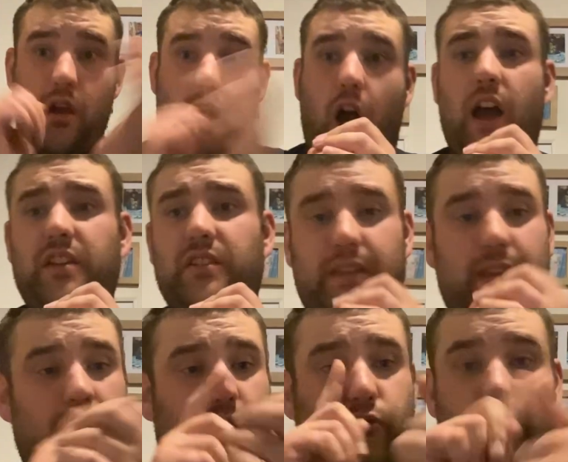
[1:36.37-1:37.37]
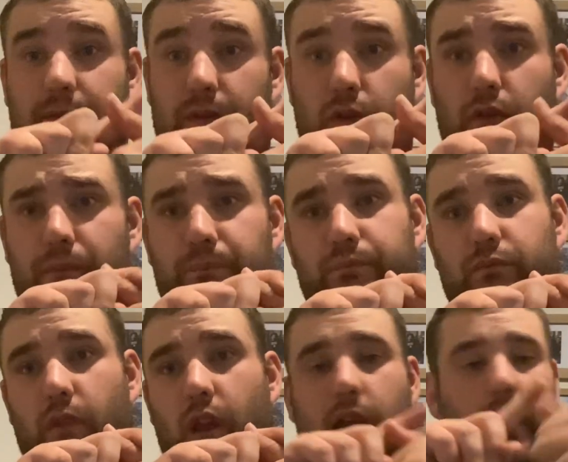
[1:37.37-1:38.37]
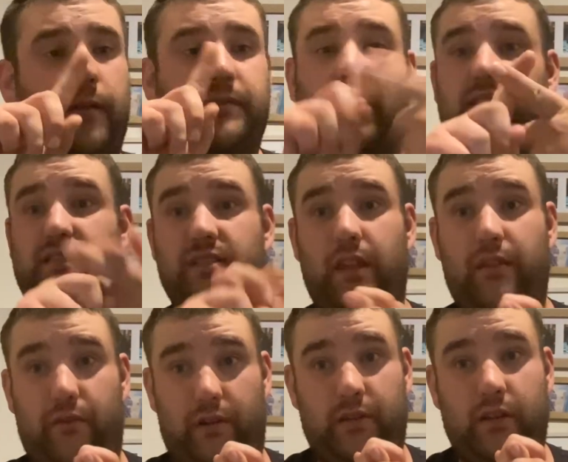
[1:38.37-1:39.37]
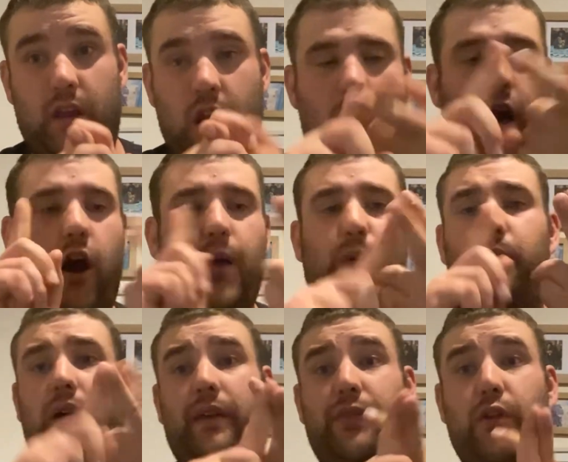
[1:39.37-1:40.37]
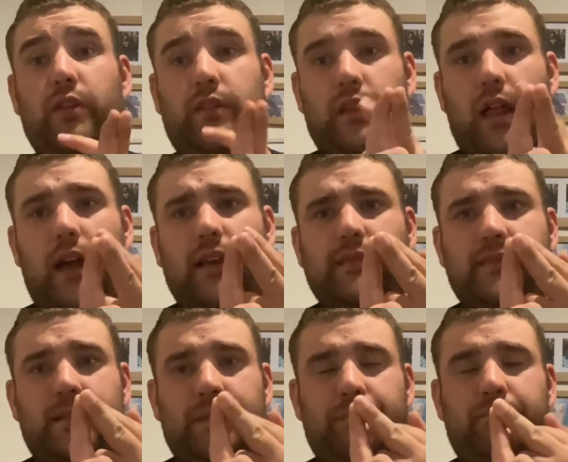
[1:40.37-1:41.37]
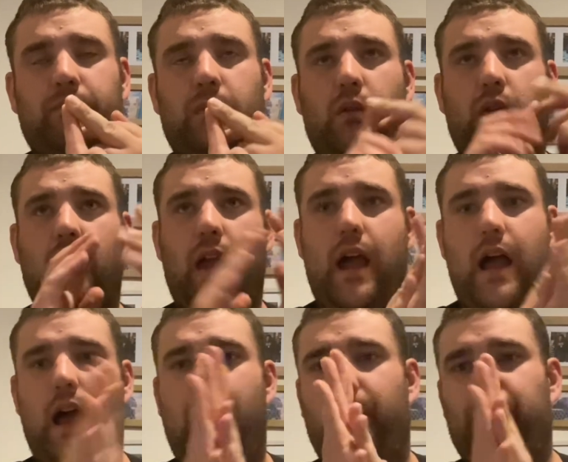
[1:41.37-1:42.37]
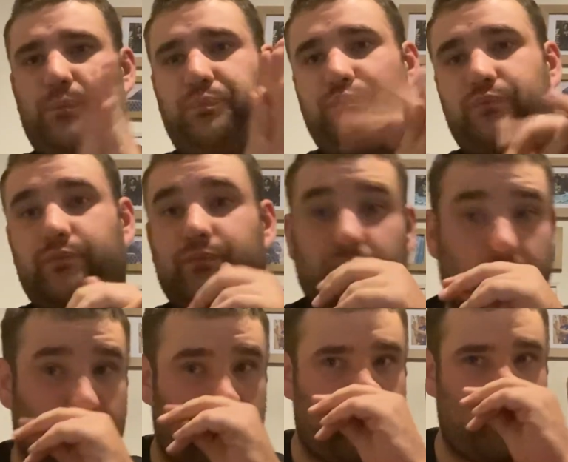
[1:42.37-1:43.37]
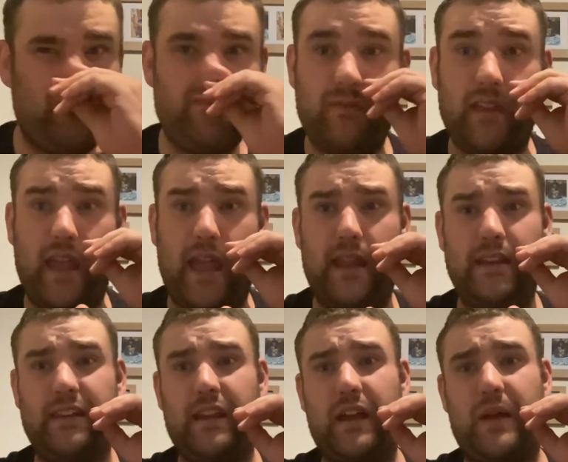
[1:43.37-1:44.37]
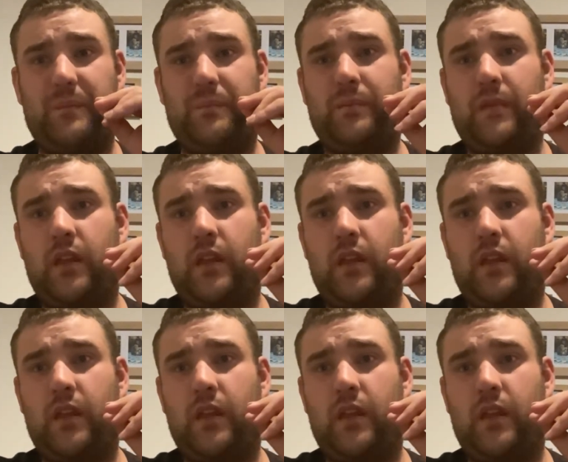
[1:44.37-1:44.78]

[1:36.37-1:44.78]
I did Gryffindor, and I've done Slytherin. I'm on my third class, um, and um,